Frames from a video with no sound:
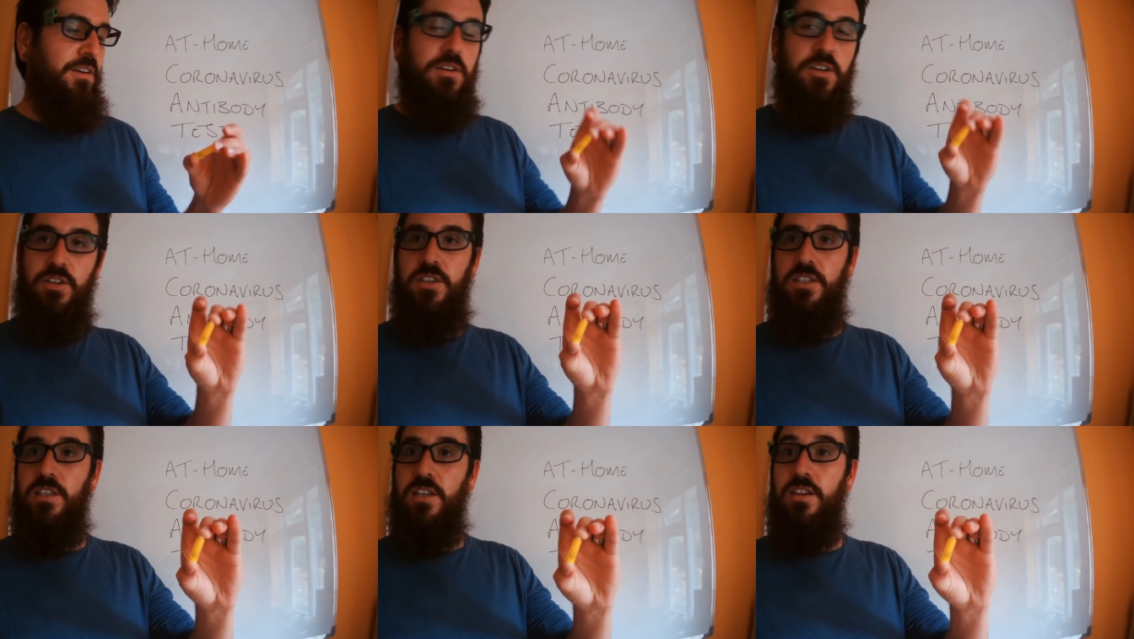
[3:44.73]
You just
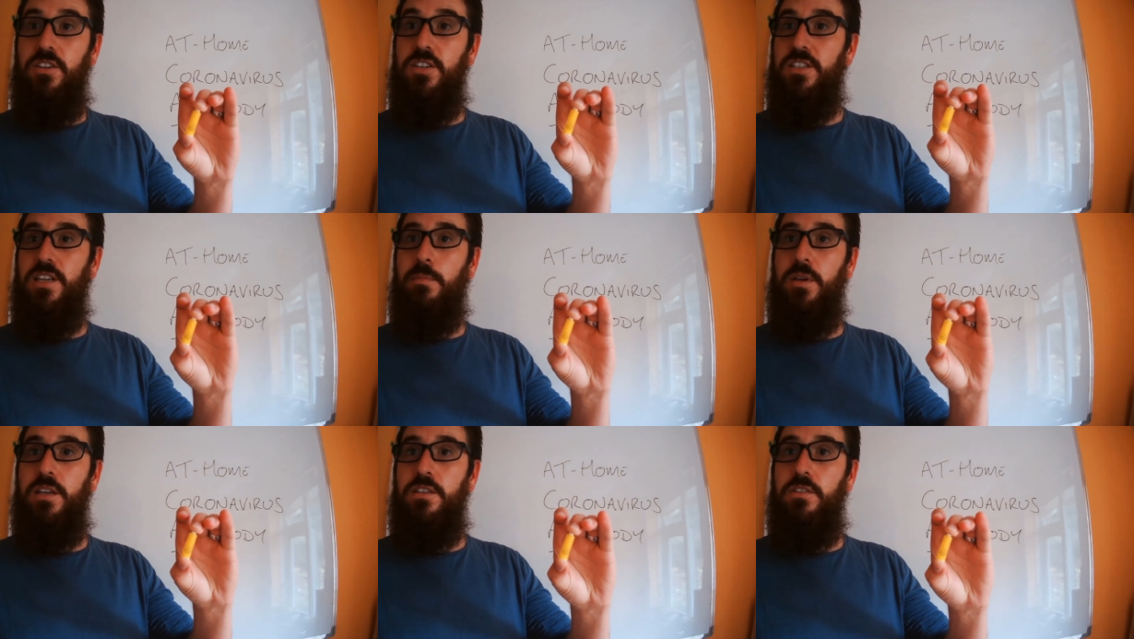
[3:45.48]
stab it
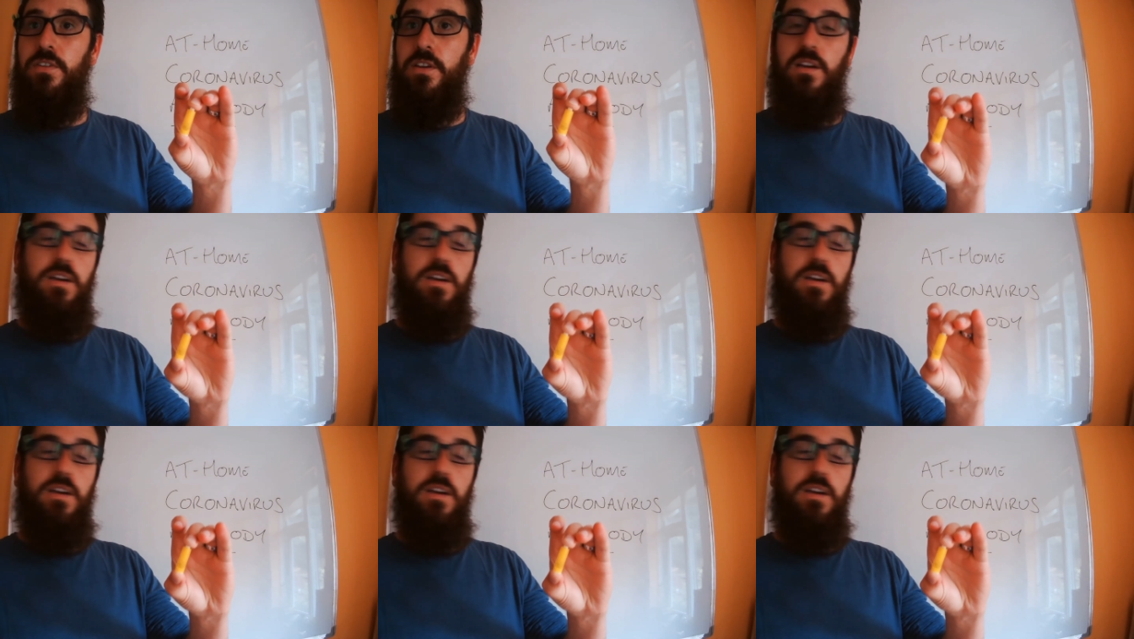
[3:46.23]
into your finger